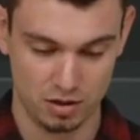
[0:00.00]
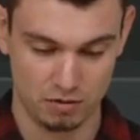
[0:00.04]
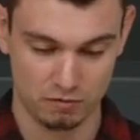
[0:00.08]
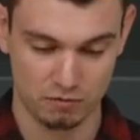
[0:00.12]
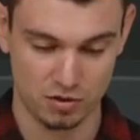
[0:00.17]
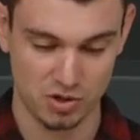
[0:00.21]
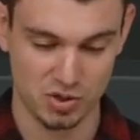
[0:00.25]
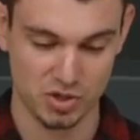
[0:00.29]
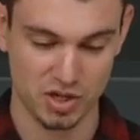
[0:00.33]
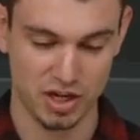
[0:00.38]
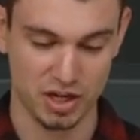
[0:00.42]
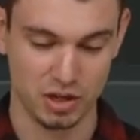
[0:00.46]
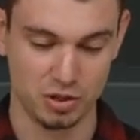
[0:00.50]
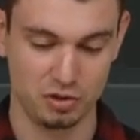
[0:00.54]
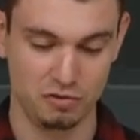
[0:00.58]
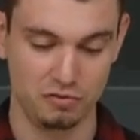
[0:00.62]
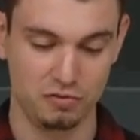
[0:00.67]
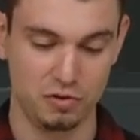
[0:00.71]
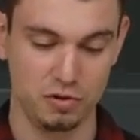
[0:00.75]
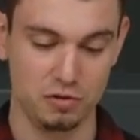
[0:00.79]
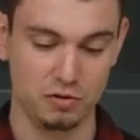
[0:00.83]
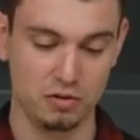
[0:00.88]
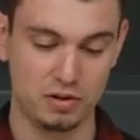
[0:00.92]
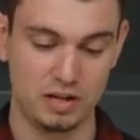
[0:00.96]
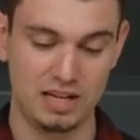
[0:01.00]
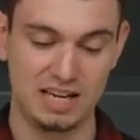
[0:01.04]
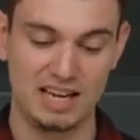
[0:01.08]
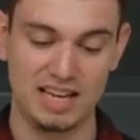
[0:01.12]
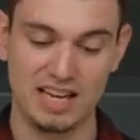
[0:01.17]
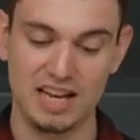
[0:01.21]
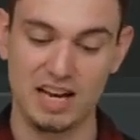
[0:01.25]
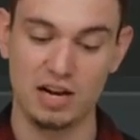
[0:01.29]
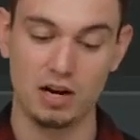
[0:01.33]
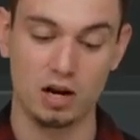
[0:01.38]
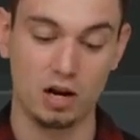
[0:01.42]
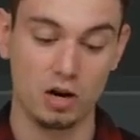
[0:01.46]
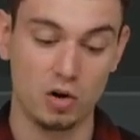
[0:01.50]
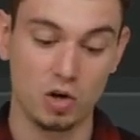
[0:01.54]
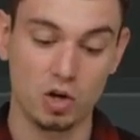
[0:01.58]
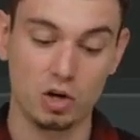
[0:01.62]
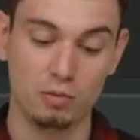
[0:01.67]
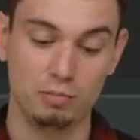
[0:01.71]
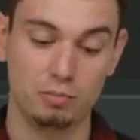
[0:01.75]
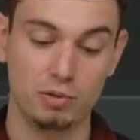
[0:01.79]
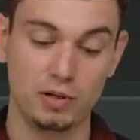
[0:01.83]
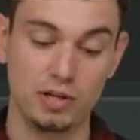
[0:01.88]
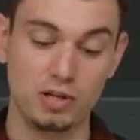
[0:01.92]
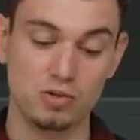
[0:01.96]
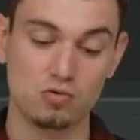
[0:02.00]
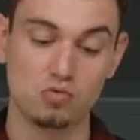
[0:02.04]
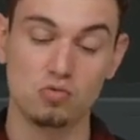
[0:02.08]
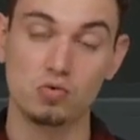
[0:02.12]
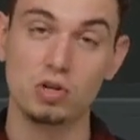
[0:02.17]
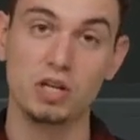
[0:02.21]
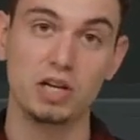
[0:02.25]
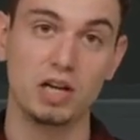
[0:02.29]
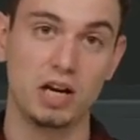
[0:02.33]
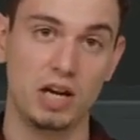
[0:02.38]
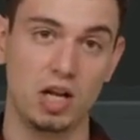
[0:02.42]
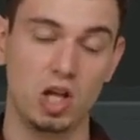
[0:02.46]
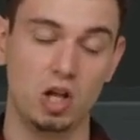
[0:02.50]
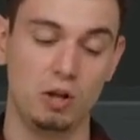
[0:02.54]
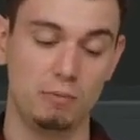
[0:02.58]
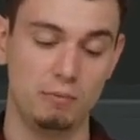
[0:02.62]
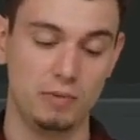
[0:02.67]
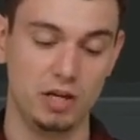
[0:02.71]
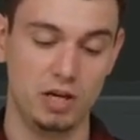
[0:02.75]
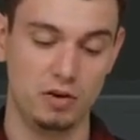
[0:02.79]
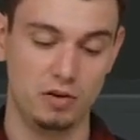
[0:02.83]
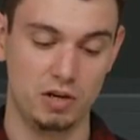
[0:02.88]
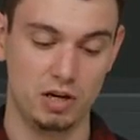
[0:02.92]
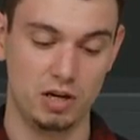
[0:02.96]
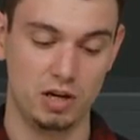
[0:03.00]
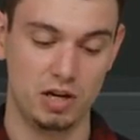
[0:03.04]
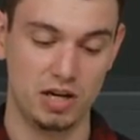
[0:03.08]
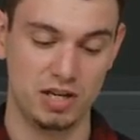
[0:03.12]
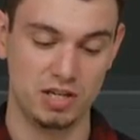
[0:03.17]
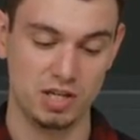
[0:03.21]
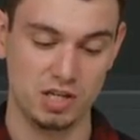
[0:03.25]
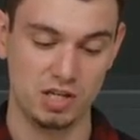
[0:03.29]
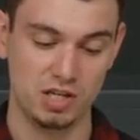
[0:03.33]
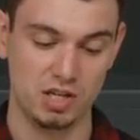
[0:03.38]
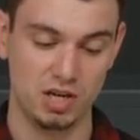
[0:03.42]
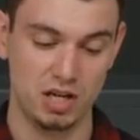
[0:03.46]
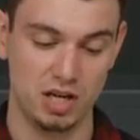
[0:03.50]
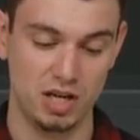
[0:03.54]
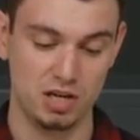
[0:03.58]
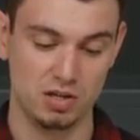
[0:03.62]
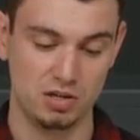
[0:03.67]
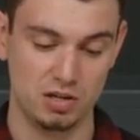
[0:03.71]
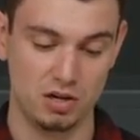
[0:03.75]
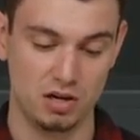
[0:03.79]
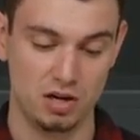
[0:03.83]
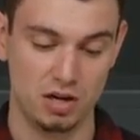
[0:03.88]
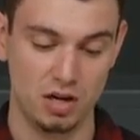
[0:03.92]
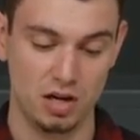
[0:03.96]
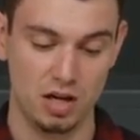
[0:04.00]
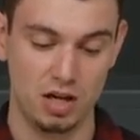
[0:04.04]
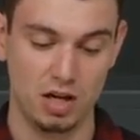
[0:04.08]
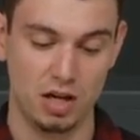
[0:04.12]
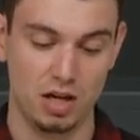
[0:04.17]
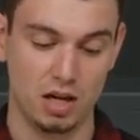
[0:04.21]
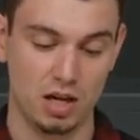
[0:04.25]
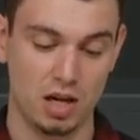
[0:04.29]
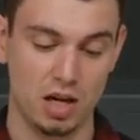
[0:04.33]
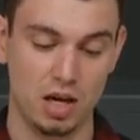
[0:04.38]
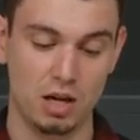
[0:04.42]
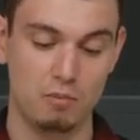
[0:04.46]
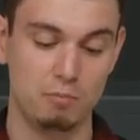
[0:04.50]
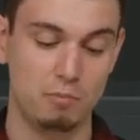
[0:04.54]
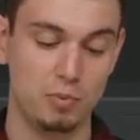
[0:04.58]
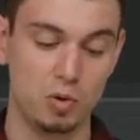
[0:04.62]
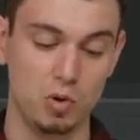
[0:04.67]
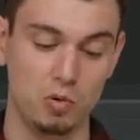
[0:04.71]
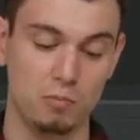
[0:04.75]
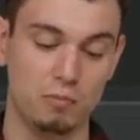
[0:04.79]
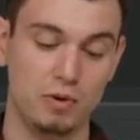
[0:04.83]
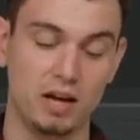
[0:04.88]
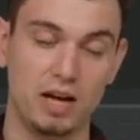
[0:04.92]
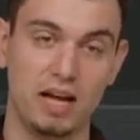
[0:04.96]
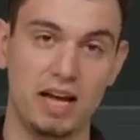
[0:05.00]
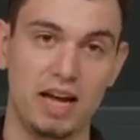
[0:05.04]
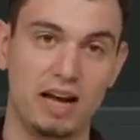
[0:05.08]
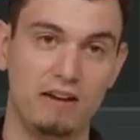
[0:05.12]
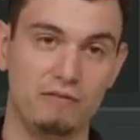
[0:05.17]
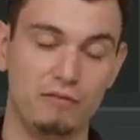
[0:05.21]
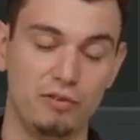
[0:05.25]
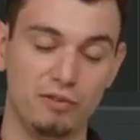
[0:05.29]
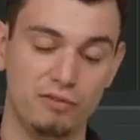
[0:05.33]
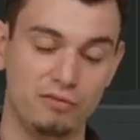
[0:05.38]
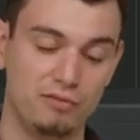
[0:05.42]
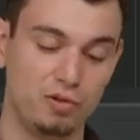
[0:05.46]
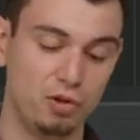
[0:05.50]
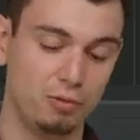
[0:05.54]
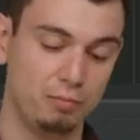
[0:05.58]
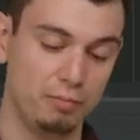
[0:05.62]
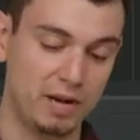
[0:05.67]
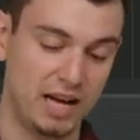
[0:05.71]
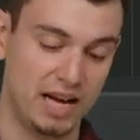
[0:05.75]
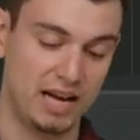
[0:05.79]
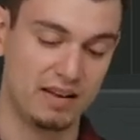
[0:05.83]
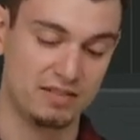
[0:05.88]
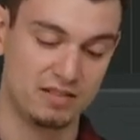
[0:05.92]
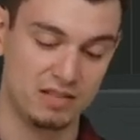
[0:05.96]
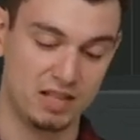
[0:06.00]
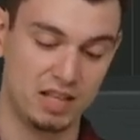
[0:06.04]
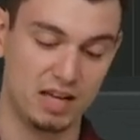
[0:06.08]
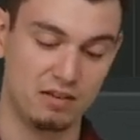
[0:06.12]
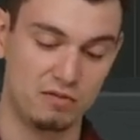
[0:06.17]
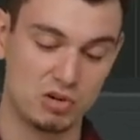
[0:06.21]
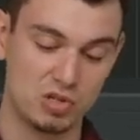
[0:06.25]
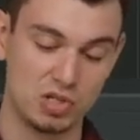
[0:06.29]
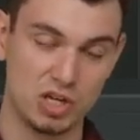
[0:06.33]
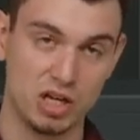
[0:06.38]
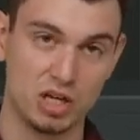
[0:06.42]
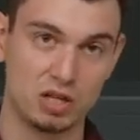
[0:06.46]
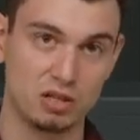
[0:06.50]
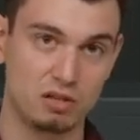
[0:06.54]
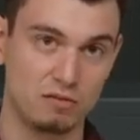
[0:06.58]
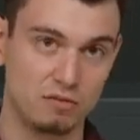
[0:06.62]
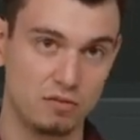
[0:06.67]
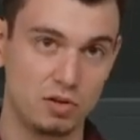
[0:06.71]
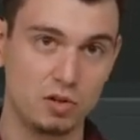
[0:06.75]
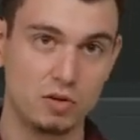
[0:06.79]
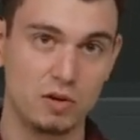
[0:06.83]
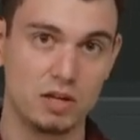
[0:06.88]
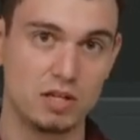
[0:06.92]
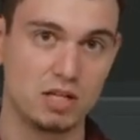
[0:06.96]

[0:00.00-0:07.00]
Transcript: Recycler View. And again, autocomplete is really going to help me out here. I just hit enter and boom, I have the full path to that Recycler View.